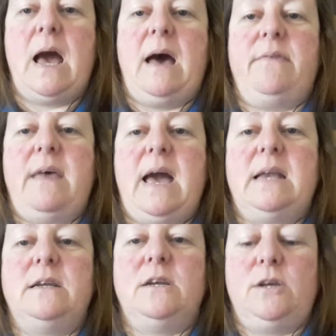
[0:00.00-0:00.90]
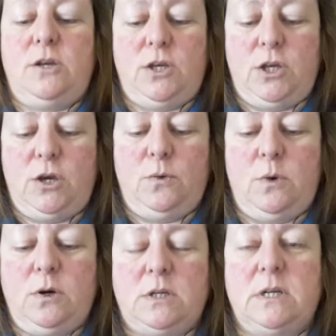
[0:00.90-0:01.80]
And then you
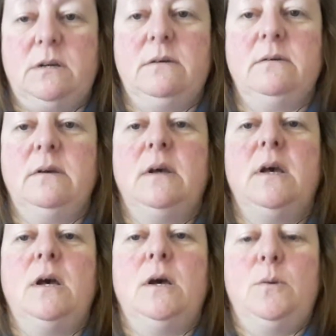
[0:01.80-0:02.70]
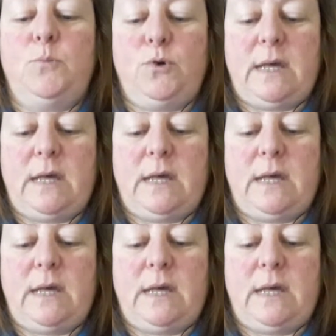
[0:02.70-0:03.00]
would put